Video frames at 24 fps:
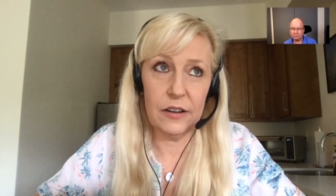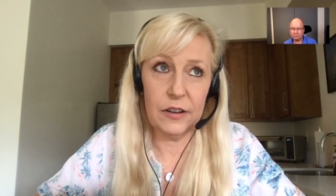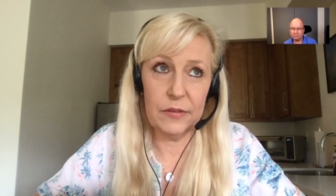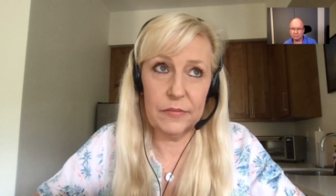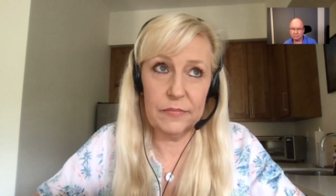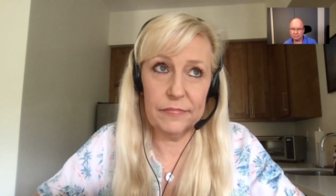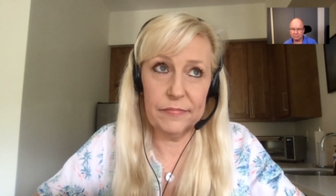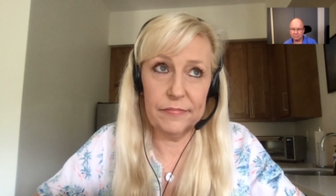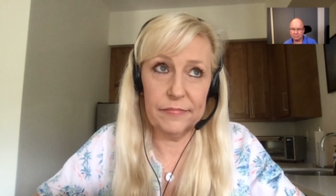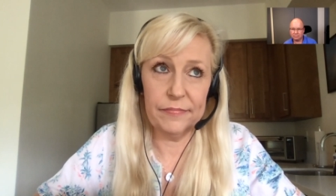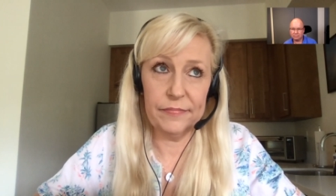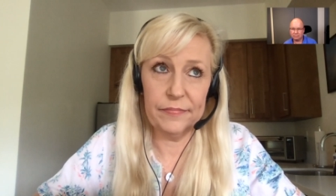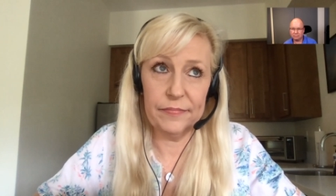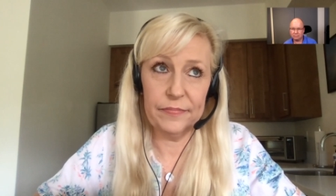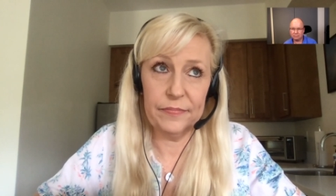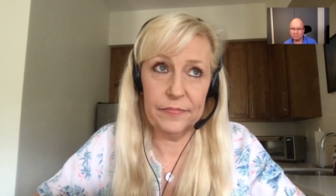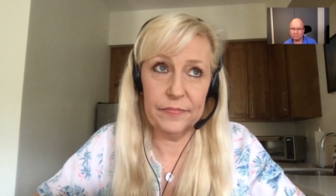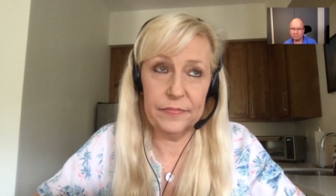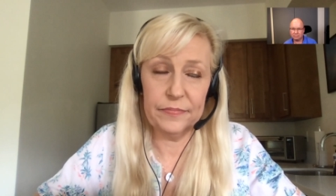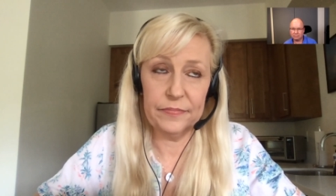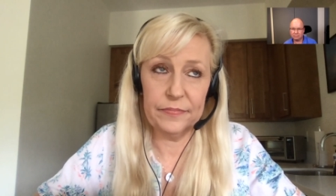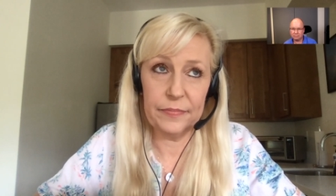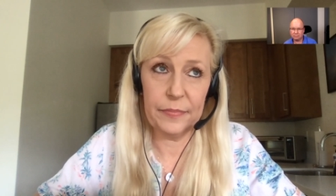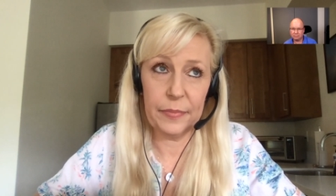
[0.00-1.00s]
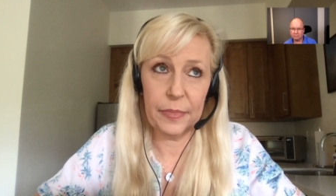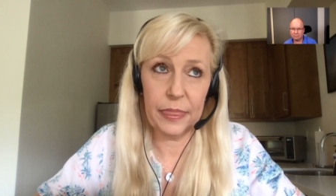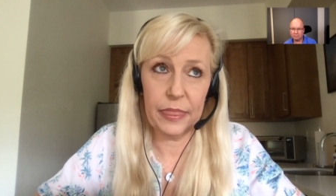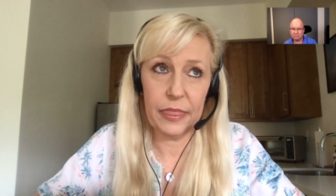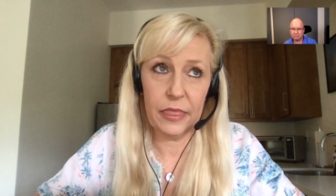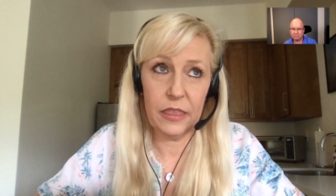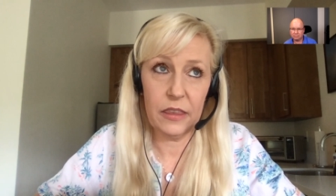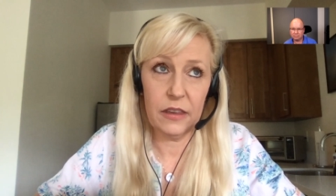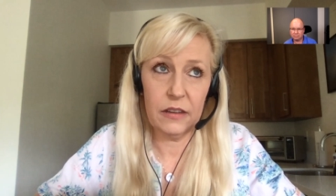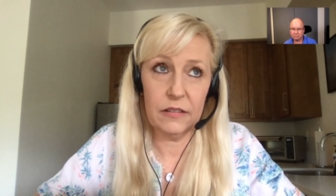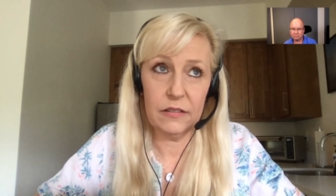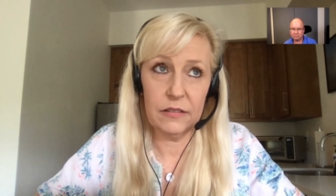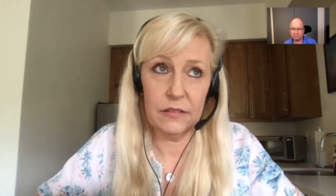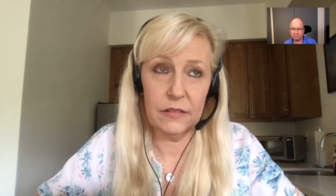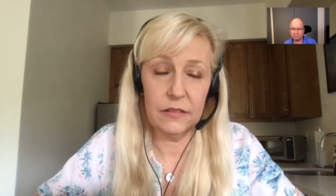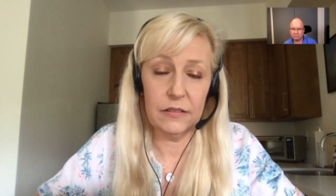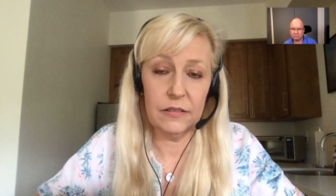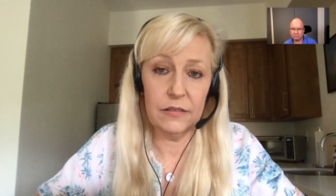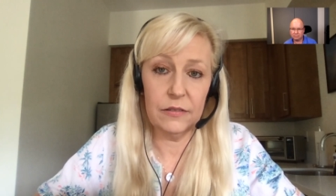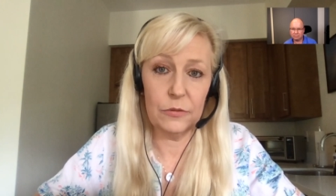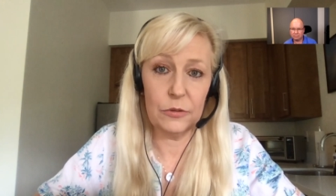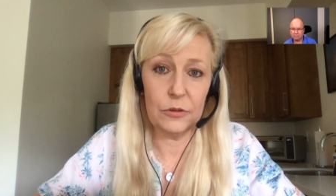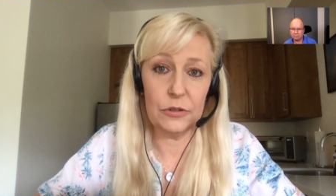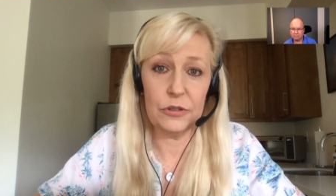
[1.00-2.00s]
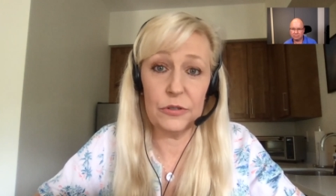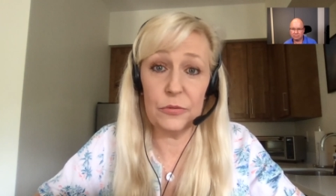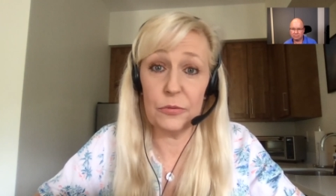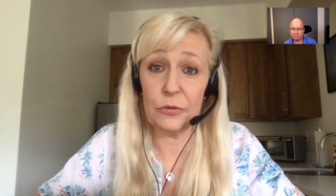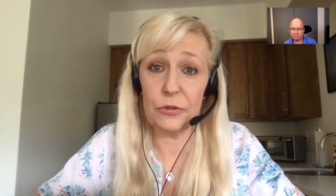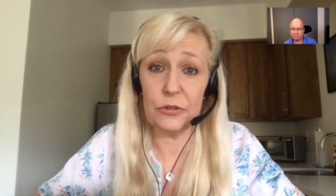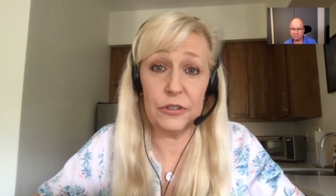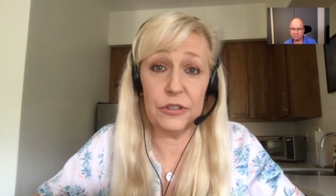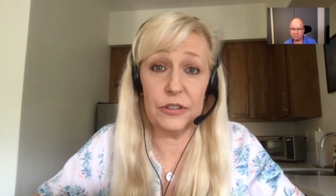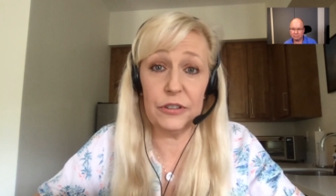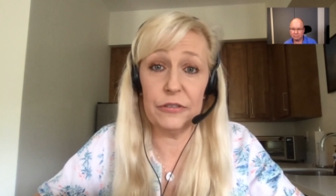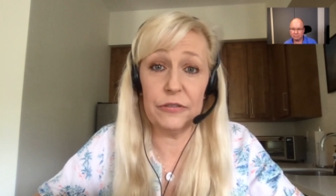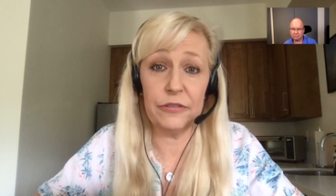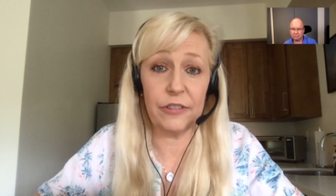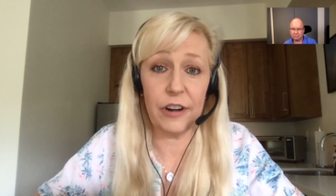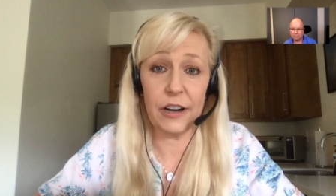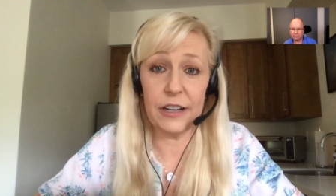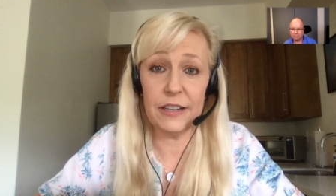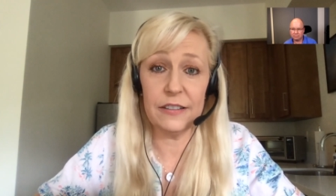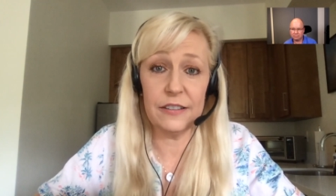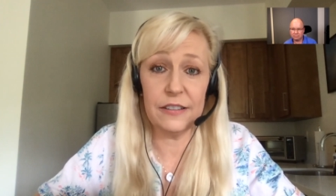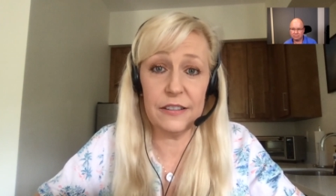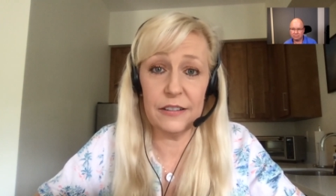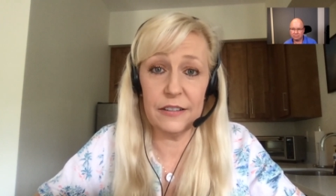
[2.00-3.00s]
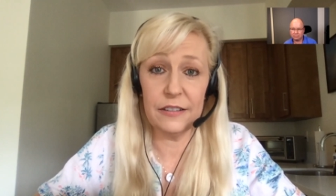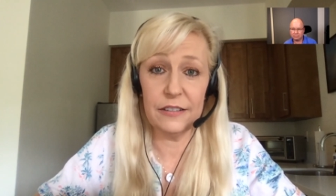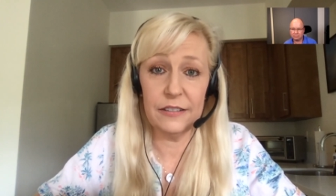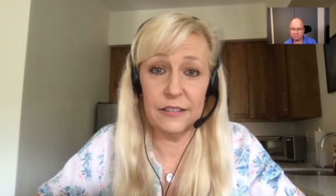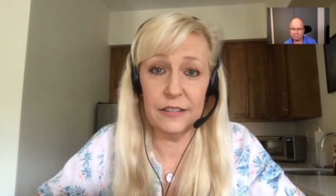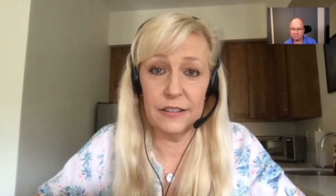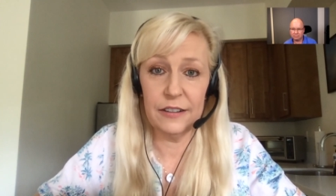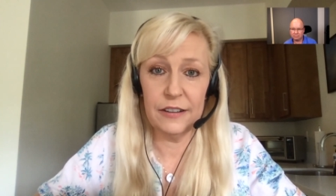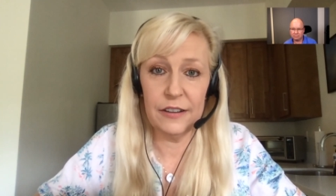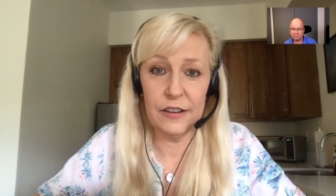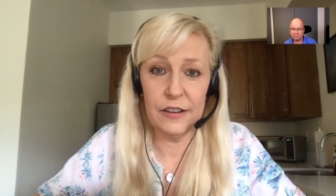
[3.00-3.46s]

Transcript: Um, we're we're still friends,